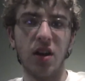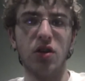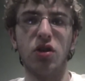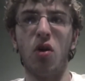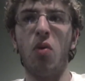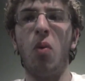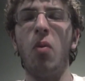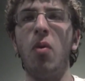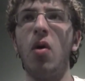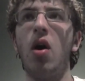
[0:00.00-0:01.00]
So,
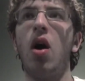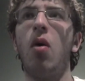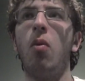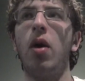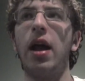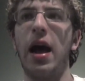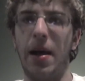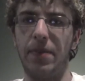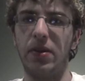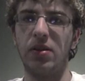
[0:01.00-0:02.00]
what
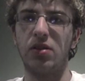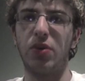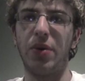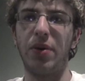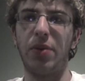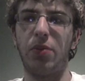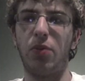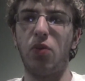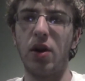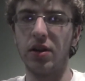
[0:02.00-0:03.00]
happens when,
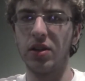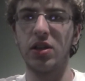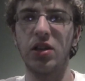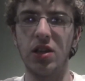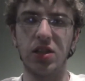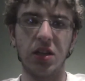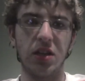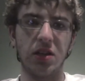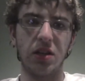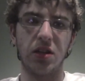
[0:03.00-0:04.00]
when, once this
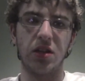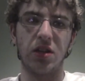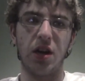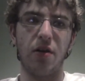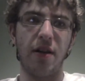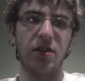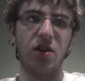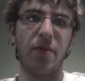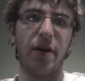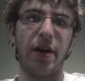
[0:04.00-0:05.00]
the, the stinger ends
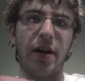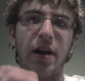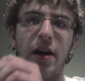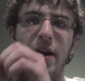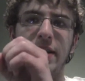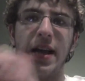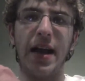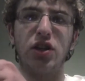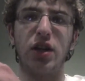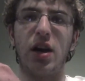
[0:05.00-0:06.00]
up uh,
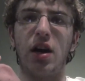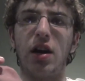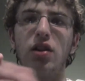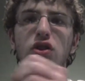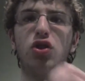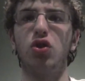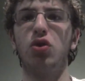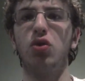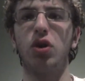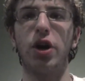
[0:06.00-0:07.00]
attaching on
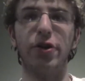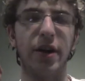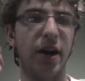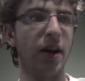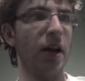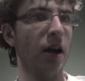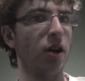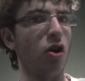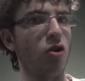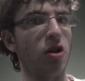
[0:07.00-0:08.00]
to Koda?
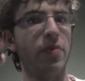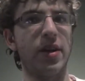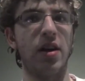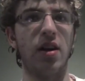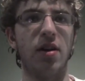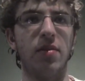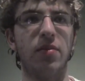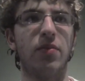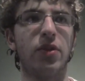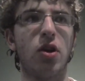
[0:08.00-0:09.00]
Koda
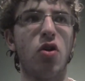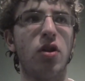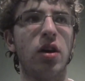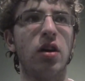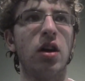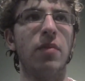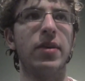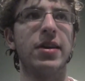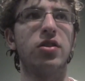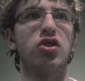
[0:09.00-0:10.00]
become Koda
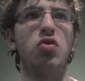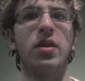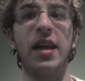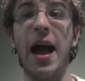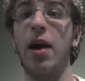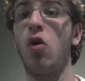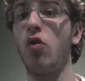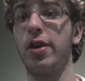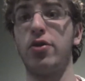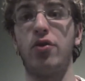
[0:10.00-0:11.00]
begins to attack all
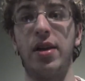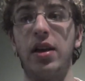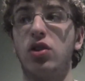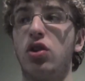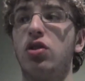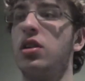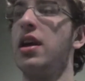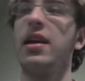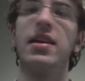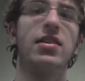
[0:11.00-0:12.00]
the other Rangers.
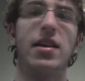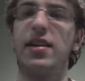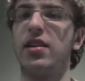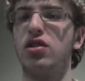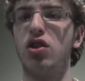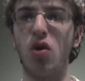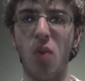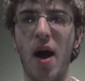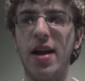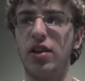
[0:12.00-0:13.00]
He he doesn't know
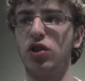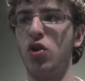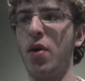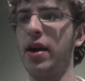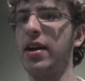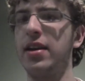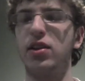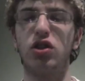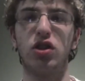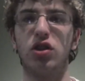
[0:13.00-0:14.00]
why he's doing it.
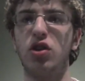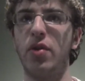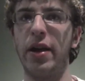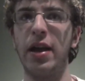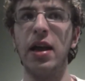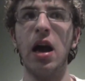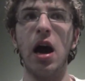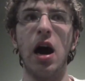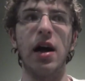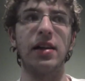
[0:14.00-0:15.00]
He's just doing it.
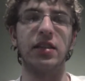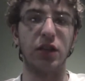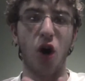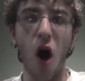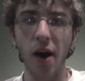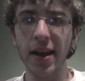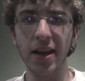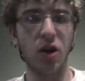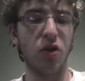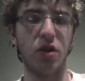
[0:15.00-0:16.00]
Uh, is he talking
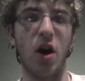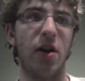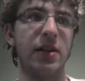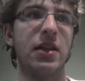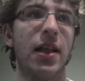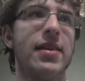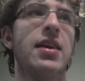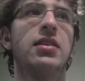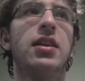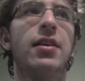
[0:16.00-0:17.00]
at all? No. It's not like he
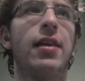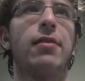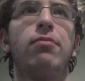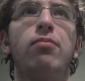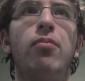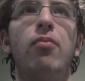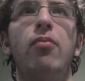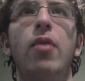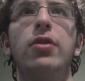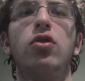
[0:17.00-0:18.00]
has any like
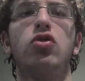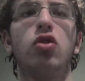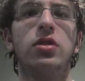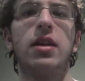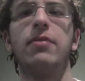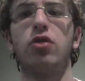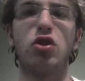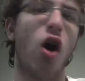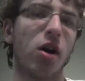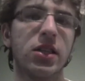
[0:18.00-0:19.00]
mental control. He's not able to
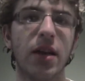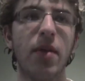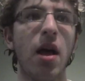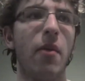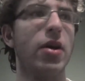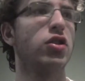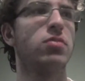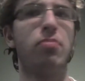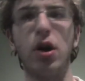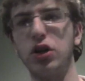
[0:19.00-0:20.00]
talk to them, but he's
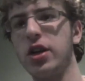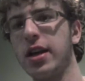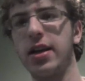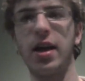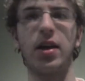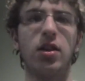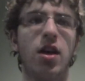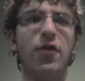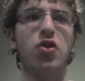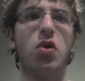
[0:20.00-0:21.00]
just punching and kicking
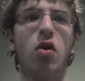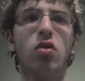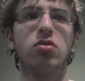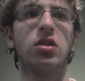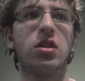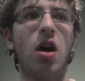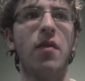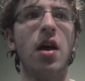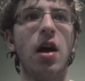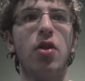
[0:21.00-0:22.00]
them and doing all sorts of
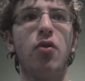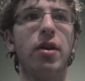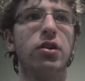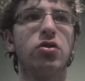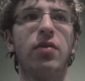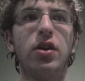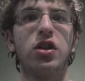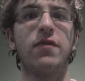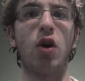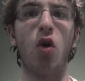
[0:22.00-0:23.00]
stuff. The Rangers
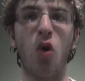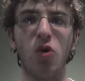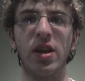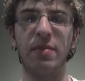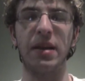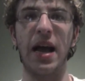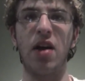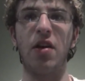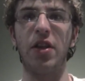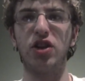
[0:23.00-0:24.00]
eventually have to hold him
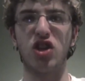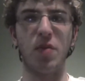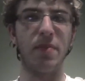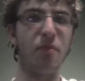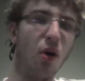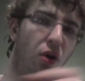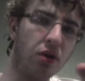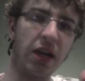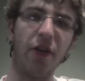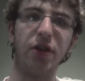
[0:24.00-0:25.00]
down, and then Shelby
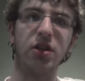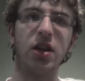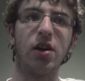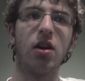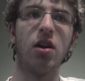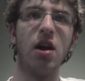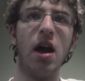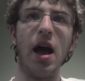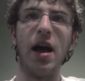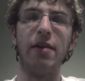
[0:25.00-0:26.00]
pulls out the stinger
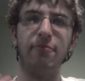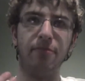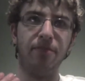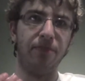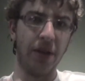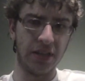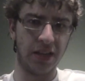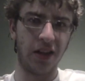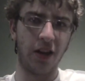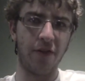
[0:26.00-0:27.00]
and.
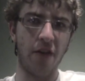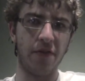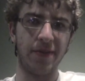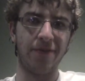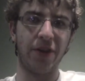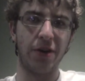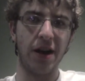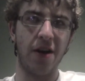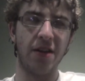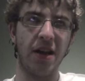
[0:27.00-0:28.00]
Basically, if you haven't figured it
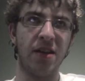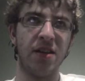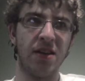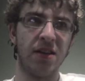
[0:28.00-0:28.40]
out yet,